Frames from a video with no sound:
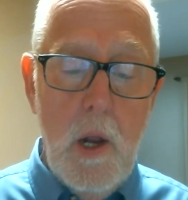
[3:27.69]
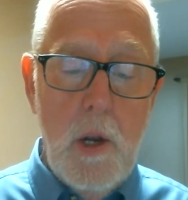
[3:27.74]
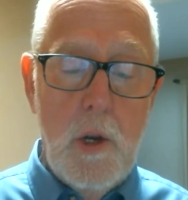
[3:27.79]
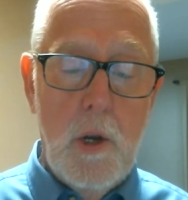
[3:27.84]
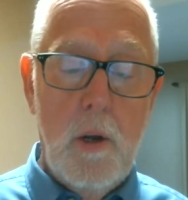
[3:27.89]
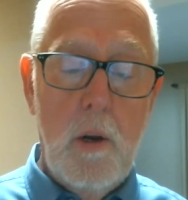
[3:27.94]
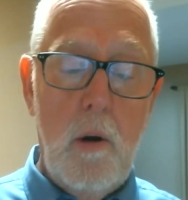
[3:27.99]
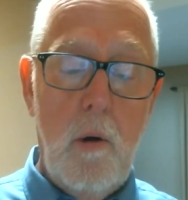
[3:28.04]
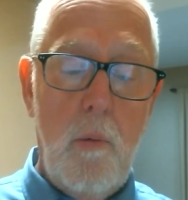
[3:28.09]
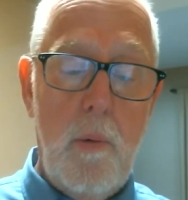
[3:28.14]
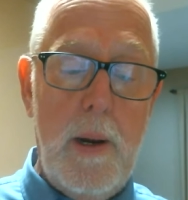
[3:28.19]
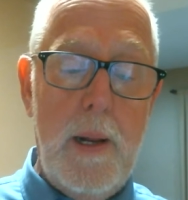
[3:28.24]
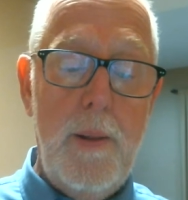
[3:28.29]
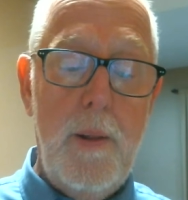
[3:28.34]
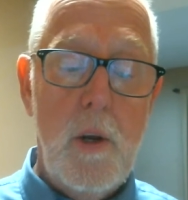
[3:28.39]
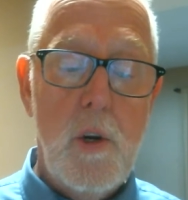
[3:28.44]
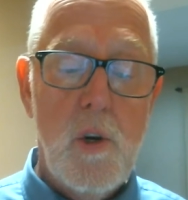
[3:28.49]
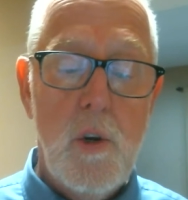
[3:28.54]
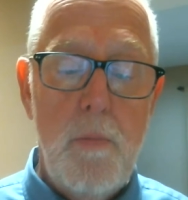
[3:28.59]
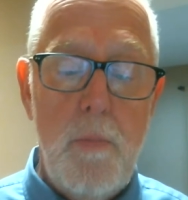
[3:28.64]
You're going to
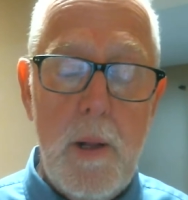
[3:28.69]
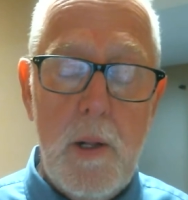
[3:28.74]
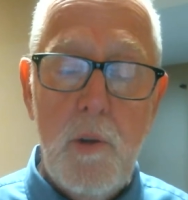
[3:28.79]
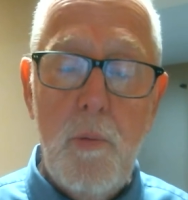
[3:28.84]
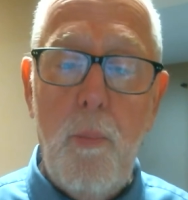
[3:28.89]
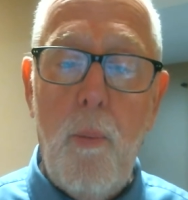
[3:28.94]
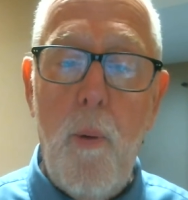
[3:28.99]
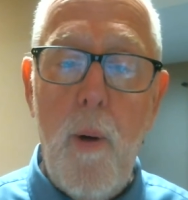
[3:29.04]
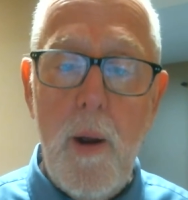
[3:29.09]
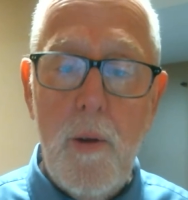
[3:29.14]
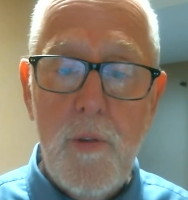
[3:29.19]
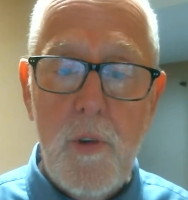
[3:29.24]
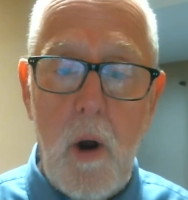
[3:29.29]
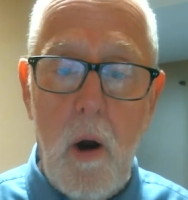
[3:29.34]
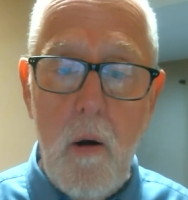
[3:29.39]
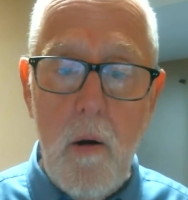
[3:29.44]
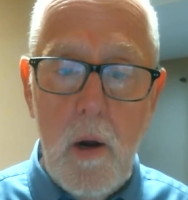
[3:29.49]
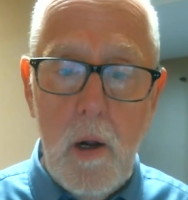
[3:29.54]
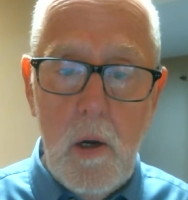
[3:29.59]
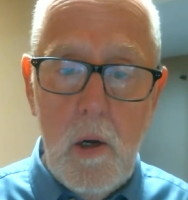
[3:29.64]
read the Schmitz Press
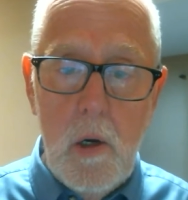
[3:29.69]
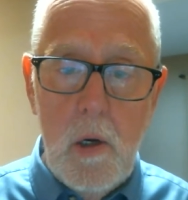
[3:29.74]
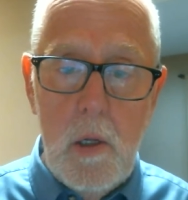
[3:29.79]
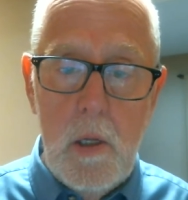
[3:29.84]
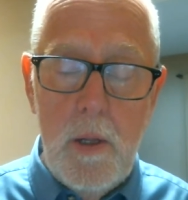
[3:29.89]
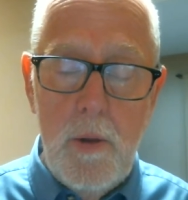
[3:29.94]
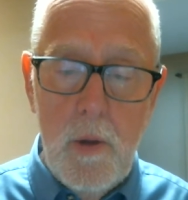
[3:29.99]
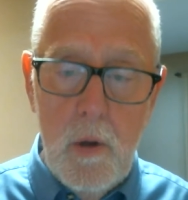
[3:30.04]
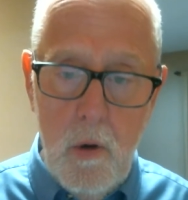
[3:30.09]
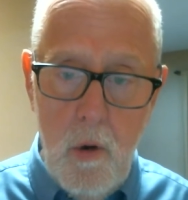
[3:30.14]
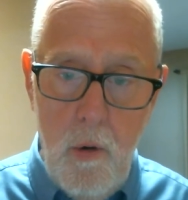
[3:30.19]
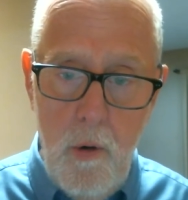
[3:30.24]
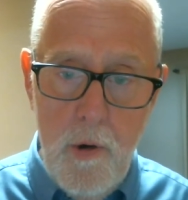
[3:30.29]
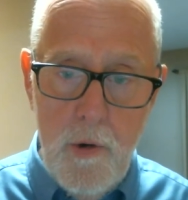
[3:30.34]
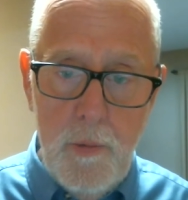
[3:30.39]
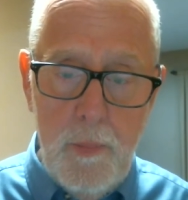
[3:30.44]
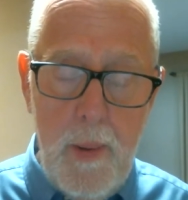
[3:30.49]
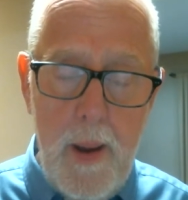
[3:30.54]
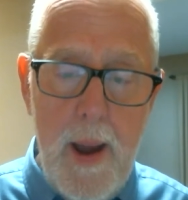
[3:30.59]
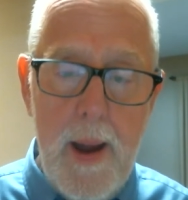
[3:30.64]
article in the
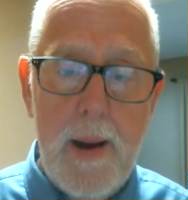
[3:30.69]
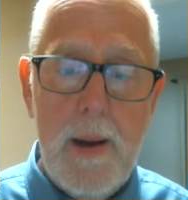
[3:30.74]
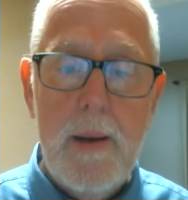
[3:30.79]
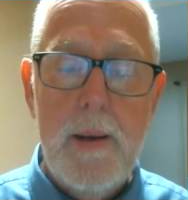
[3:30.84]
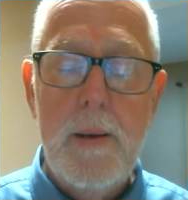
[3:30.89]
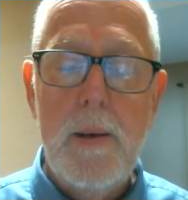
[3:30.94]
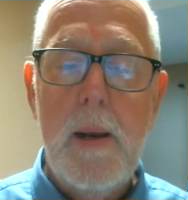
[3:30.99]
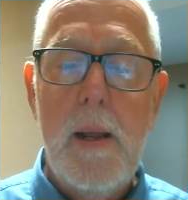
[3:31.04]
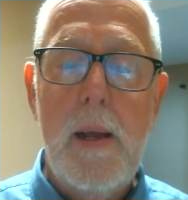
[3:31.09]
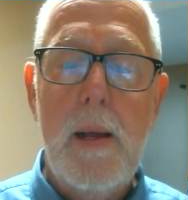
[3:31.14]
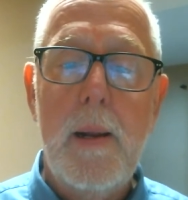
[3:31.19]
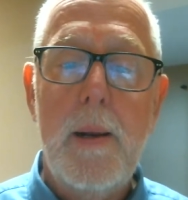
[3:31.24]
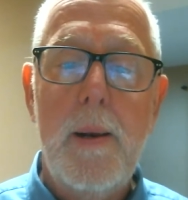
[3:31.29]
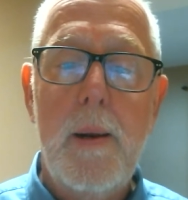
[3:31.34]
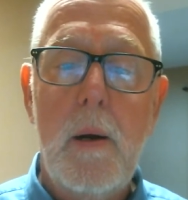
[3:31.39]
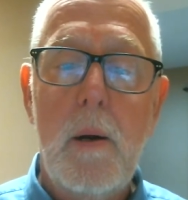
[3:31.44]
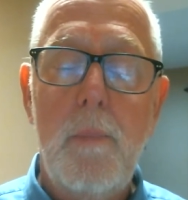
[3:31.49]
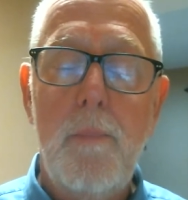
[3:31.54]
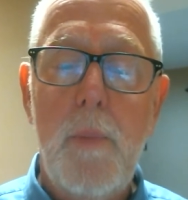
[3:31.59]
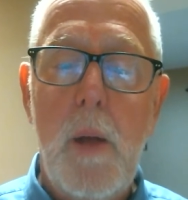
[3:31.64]
course pack
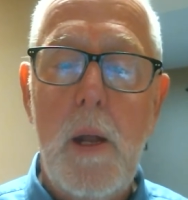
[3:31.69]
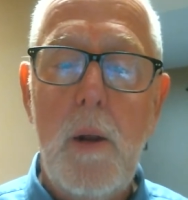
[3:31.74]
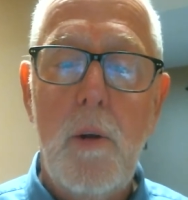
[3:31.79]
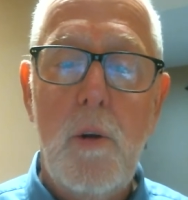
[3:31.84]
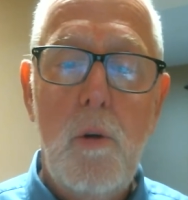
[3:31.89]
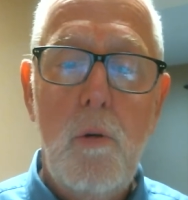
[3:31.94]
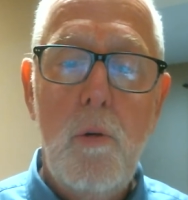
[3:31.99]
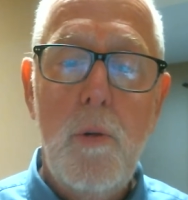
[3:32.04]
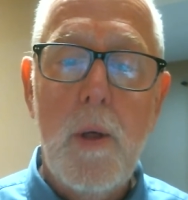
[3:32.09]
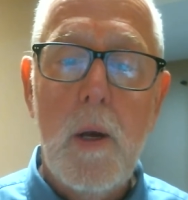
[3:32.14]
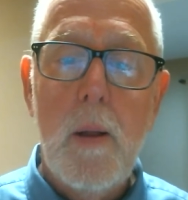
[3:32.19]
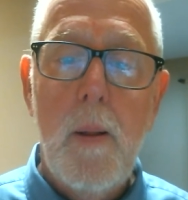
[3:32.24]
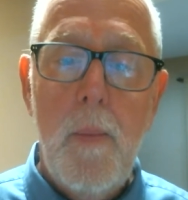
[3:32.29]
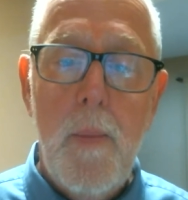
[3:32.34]
and do the